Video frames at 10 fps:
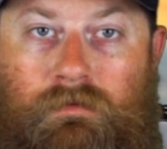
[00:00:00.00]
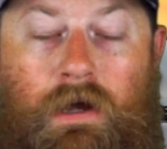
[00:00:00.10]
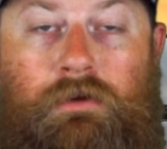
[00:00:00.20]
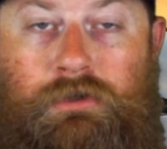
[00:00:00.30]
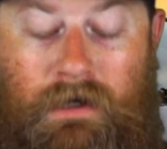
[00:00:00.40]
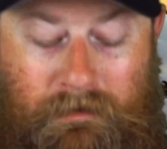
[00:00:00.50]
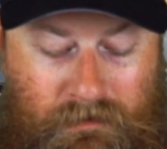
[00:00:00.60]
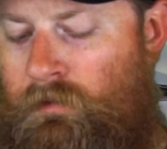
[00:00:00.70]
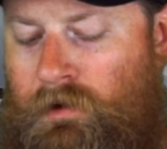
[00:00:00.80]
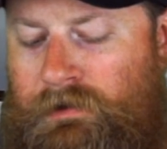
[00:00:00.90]
other jobs.
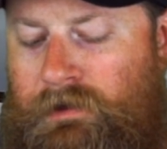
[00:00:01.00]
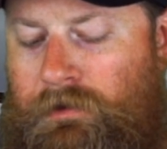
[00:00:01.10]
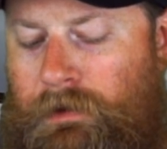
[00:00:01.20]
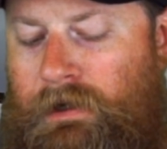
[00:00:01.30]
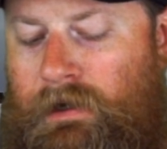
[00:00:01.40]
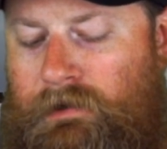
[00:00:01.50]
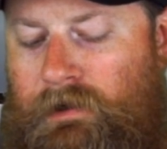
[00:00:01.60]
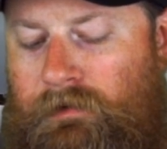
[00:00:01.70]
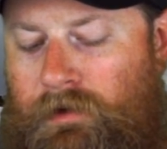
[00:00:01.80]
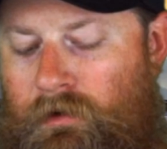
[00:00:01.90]
Where's the 3DX
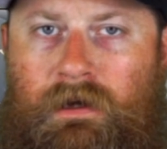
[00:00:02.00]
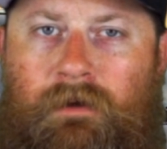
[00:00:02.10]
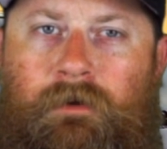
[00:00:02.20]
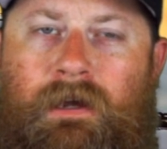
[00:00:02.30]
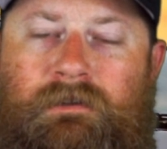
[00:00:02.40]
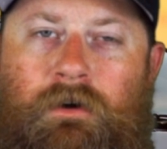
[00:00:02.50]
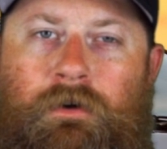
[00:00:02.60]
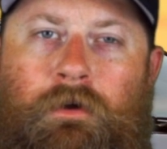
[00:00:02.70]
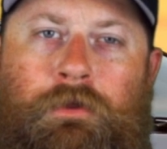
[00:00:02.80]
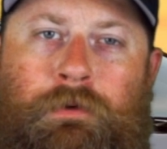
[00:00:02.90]
Evo? Okay, if you guys don't
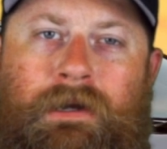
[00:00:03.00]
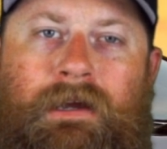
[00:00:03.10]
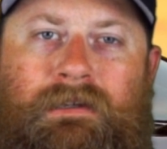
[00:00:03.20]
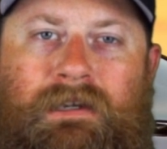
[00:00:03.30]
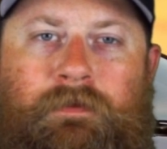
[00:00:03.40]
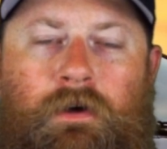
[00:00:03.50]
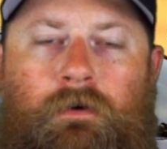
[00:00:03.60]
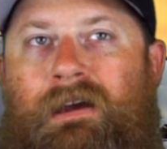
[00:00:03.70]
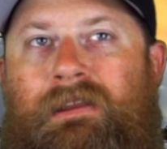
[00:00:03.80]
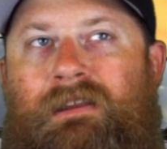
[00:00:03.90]
know, 3DX
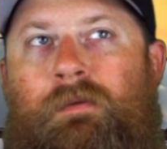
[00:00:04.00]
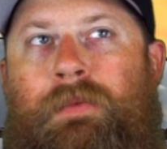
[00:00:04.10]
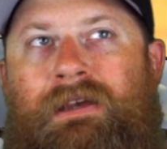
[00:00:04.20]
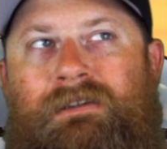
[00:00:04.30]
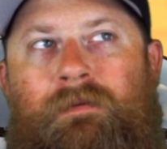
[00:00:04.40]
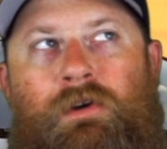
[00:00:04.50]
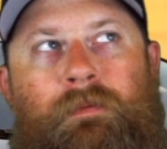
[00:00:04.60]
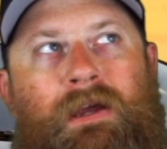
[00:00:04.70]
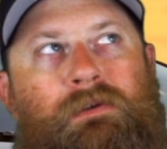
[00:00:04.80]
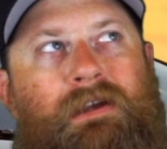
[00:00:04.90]
Evo, I think the best number it
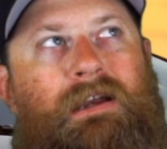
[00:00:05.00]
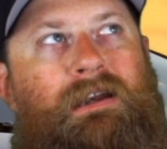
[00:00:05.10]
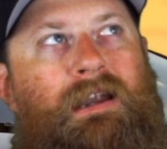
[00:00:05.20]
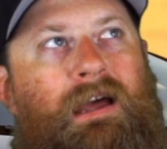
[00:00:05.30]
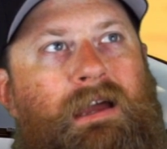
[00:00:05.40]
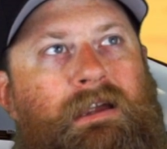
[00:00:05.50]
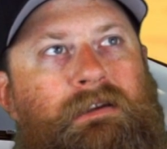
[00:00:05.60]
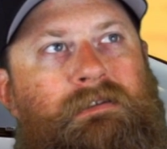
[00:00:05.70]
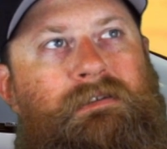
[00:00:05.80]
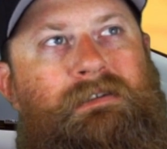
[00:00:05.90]
made was like a
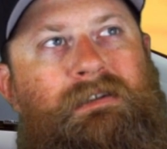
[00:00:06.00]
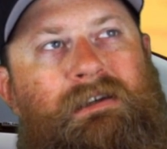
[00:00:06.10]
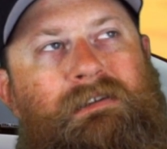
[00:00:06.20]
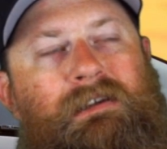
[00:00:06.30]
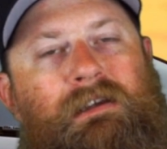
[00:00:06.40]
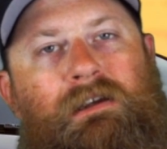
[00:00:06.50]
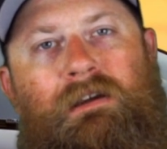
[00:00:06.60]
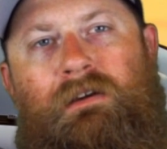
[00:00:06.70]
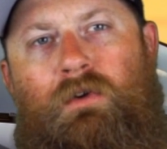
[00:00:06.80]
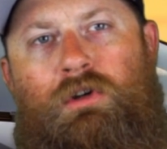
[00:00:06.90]
960
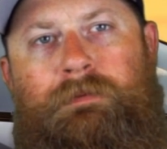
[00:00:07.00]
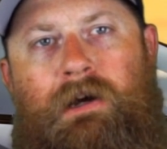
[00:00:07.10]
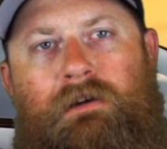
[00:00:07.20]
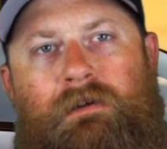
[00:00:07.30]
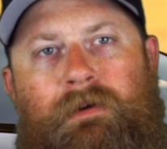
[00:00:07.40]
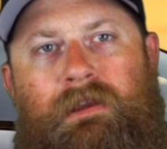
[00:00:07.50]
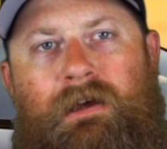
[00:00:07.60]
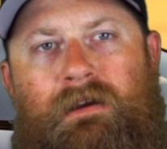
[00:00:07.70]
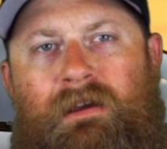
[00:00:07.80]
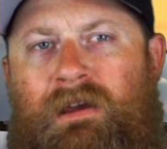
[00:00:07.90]
horsepower, like
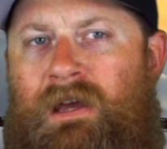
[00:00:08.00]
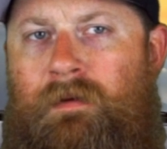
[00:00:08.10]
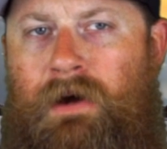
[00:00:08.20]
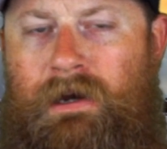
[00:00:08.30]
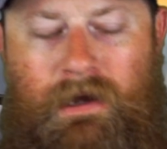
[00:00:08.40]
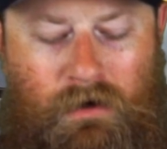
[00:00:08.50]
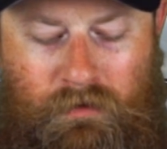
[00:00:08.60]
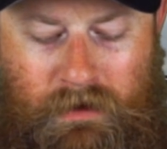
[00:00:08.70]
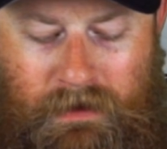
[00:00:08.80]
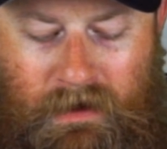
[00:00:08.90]
that. It might have got
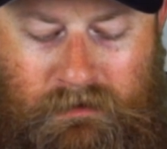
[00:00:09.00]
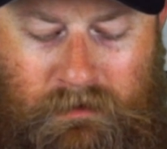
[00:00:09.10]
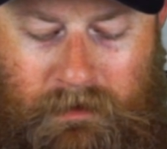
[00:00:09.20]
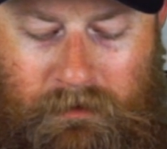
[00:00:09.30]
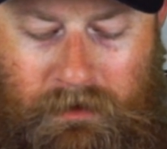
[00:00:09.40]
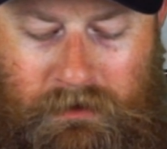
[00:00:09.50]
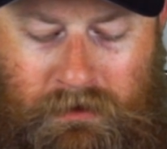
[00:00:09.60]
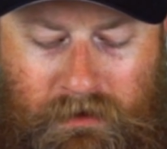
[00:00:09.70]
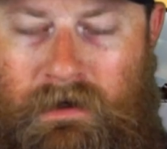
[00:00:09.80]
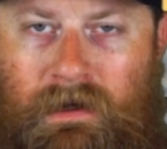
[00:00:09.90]
over 1,000, I'm not really
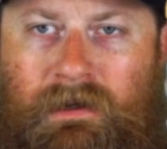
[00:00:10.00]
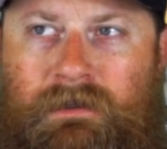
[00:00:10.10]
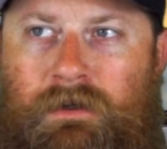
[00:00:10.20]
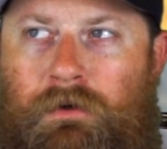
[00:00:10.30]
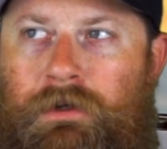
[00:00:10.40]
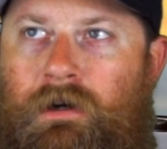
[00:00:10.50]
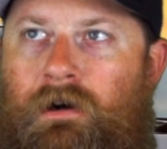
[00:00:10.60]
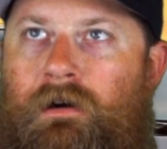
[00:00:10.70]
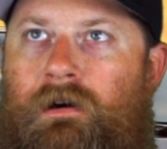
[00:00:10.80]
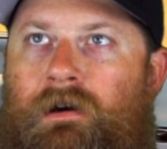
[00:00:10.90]
sure. He sold the
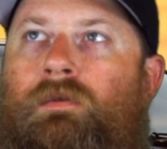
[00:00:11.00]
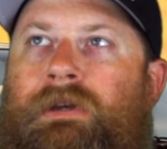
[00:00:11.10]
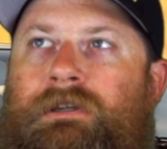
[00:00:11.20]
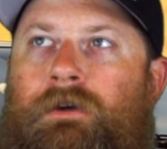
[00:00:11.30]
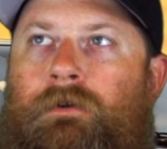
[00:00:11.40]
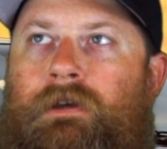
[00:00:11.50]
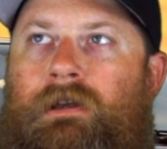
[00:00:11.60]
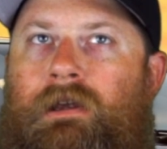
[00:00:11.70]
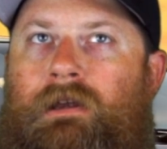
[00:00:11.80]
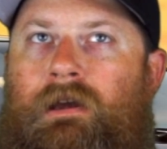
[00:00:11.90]
car. When he sold it,
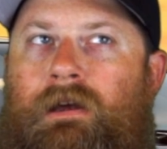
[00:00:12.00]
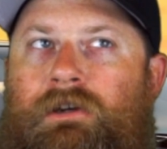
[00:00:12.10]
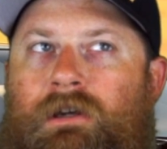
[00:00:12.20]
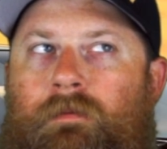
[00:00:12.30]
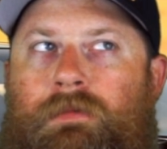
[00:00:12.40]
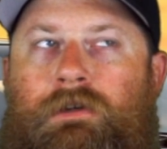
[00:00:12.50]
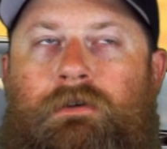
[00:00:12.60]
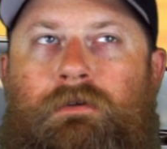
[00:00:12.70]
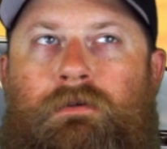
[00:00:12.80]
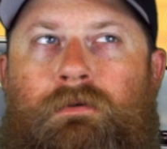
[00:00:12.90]
it got shipped
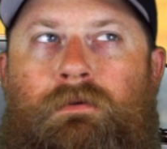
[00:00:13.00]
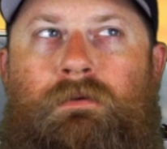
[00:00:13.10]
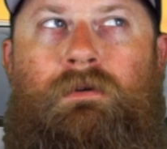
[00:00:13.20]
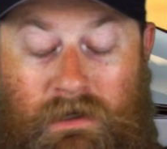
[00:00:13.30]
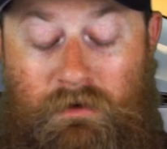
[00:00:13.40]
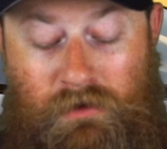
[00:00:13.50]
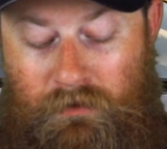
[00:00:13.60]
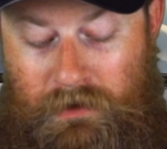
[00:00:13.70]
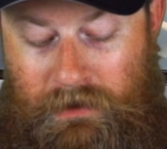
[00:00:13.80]
to, it was over in